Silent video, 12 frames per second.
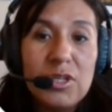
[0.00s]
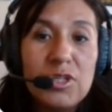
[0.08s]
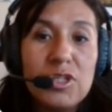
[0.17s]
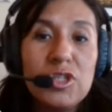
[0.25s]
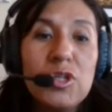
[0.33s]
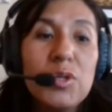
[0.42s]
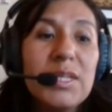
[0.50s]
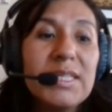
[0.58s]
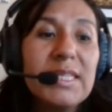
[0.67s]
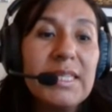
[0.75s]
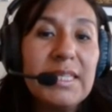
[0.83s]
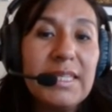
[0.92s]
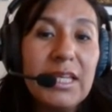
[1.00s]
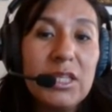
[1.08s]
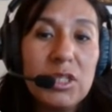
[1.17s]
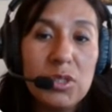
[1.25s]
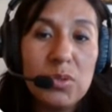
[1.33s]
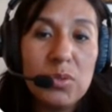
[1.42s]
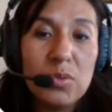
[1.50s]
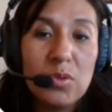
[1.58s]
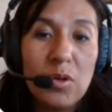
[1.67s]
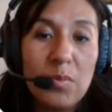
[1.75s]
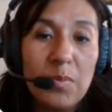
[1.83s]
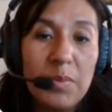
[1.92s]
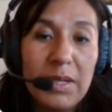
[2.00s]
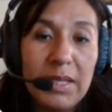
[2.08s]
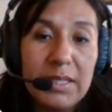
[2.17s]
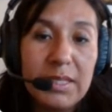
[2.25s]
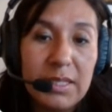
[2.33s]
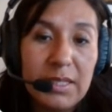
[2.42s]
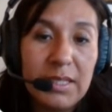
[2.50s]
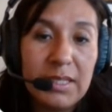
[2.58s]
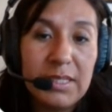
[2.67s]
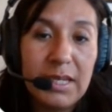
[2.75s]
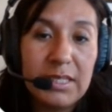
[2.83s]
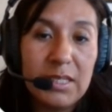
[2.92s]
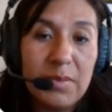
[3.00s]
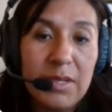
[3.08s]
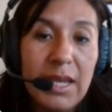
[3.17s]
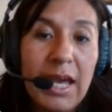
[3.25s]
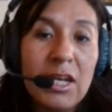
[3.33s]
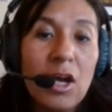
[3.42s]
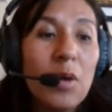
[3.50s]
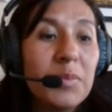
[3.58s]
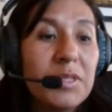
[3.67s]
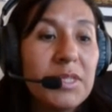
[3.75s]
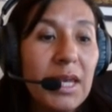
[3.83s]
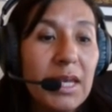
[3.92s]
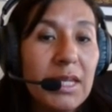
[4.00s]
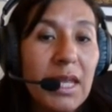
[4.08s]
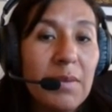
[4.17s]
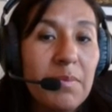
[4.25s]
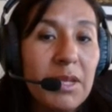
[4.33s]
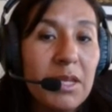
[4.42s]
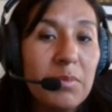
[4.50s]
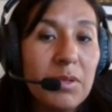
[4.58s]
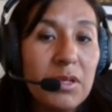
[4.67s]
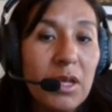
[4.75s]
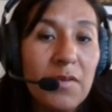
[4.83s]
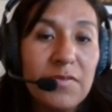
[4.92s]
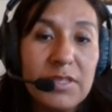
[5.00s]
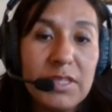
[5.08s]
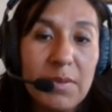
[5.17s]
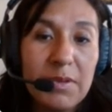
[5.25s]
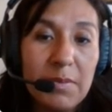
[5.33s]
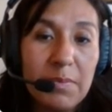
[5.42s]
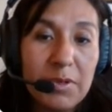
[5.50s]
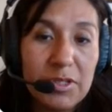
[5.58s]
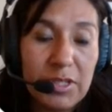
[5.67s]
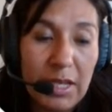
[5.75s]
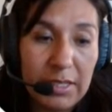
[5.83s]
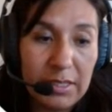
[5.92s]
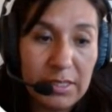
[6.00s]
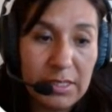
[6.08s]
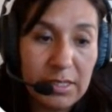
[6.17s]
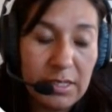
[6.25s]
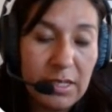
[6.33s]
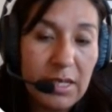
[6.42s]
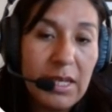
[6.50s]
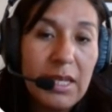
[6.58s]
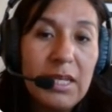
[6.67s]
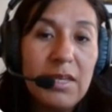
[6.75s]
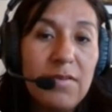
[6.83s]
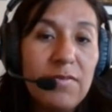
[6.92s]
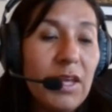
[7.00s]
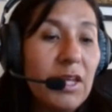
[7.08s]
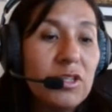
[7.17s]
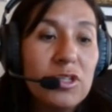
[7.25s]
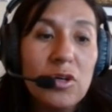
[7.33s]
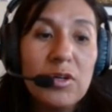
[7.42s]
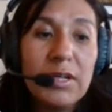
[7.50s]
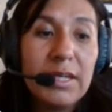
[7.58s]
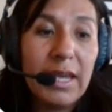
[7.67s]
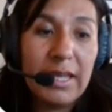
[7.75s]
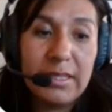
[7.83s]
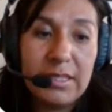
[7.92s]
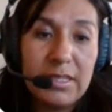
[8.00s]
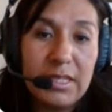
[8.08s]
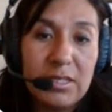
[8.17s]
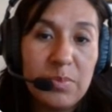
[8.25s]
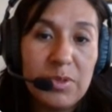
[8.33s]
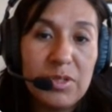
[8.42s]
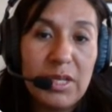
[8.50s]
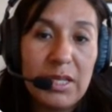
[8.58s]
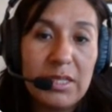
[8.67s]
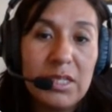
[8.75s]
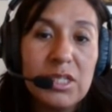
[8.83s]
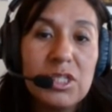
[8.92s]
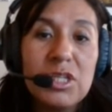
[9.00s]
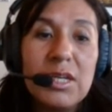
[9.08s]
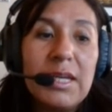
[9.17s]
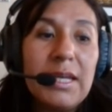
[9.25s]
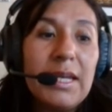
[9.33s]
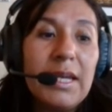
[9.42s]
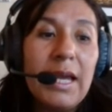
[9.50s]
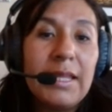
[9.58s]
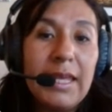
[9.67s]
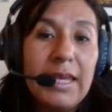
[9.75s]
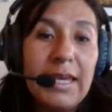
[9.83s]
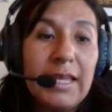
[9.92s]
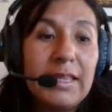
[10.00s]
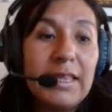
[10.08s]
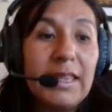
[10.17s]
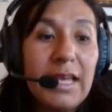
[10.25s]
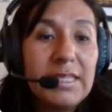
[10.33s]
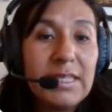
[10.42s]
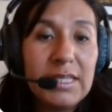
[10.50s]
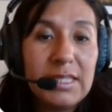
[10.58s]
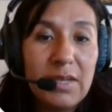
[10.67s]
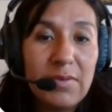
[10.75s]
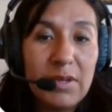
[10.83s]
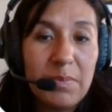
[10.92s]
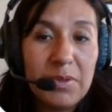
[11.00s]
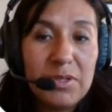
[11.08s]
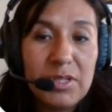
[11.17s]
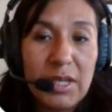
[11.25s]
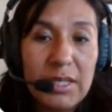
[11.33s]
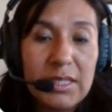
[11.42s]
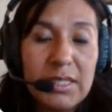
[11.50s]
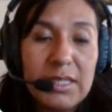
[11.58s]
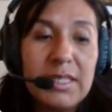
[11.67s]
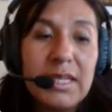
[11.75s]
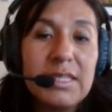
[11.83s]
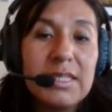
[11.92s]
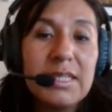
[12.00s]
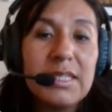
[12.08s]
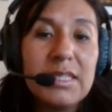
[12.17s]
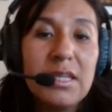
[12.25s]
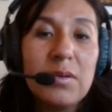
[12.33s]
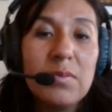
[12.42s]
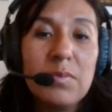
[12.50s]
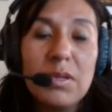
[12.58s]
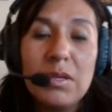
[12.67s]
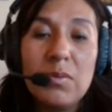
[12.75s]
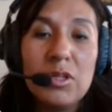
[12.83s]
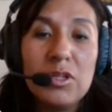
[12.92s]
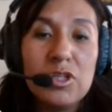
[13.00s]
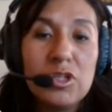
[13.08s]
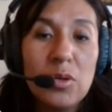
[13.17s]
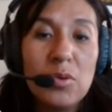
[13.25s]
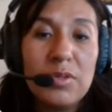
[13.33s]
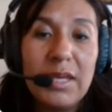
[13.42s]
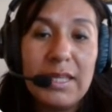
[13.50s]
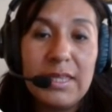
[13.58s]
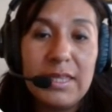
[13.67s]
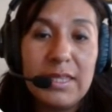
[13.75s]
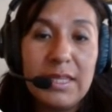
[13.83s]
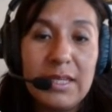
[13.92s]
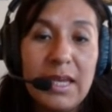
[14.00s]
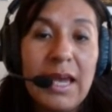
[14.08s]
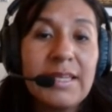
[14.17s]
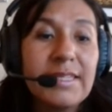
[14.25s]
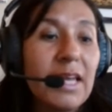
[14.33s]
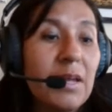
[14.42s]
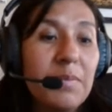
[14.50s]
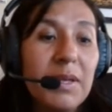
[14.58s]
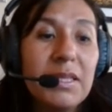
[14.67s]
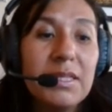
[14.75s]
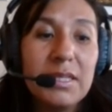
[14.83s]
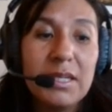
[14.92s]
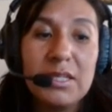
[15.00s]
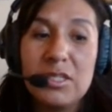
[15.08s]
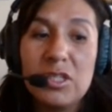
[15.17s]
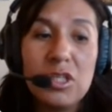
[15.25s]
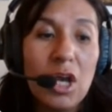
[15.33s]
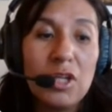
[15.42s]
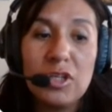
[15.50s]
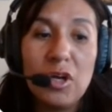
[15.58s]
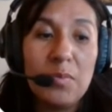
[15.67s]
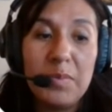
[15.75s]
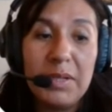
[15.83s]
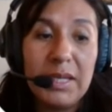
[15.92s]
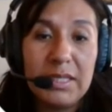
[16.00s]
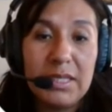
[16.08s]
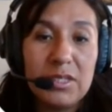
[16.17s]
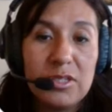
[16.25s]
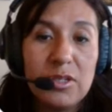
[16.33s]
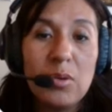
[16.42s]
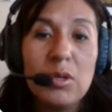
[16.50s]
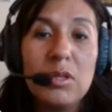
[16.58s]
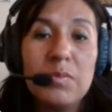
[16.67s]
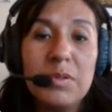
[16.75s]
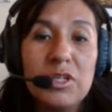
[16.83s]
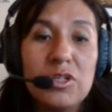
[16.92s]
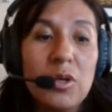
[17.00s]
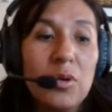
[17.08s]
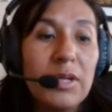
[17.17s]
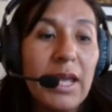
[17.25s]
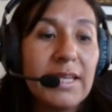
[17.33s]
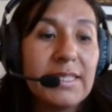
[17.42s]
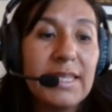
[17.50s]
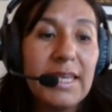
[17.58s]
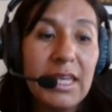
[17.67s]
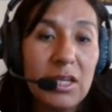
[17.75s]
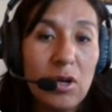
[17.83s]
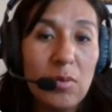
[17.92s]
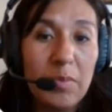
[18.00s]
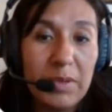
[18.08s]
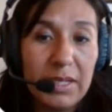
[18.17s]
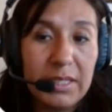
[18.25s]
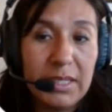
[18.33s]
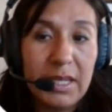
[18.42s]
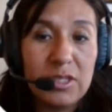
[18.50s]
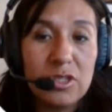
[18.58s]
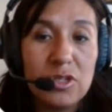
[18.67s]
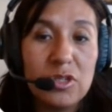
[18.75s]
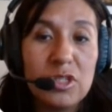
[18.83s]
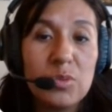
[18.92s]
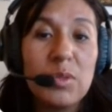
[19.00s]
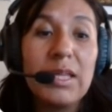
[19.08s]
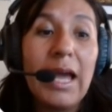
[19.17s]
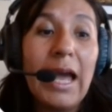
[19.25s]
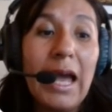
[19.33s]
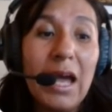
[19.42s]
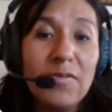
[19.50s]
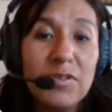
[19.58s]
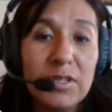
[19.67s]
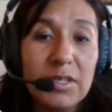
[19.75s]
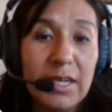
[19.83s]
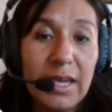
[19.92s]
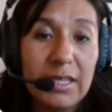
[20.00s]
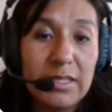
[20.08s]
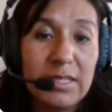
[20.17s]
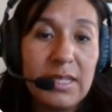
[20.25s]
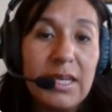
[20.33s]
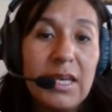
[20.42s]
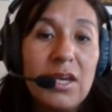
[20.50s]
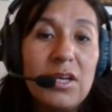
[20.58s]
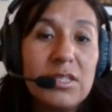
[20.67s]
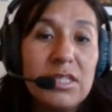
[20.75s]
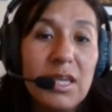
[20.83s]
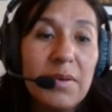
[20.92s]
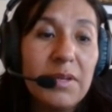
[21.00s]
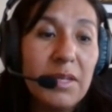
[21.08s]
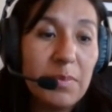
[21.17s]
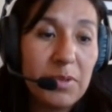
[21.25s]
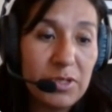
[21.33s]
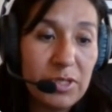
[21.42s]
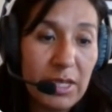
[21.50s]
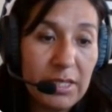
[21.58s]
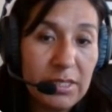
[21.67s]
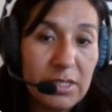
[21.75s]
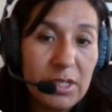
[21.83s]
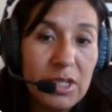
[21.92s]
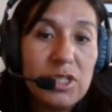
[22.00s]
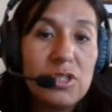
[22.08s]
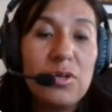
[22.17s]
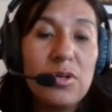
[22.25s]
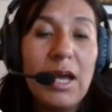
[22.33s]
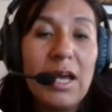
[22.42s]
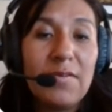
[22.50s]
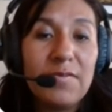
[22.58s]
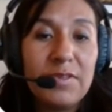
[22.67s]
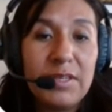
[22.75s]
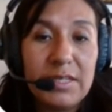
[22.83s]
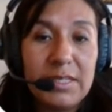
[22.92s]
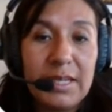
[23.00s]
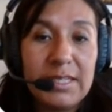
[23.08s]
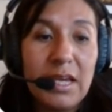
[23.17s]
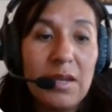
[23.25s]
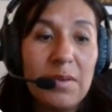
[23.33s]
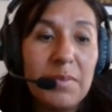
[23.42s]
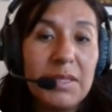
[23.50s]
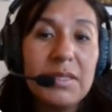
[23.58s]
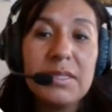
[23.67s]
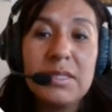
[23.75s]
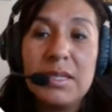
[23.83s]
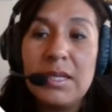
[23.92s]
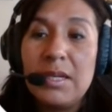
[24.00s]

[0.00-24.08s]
students need to complete this activity and obtain a minimum of 70%. If they don't get this percentage and they get less than 70%, the system will show that the assignment is not complete. So it will be shown as incomplete, and students will have to get 70% to have this assignment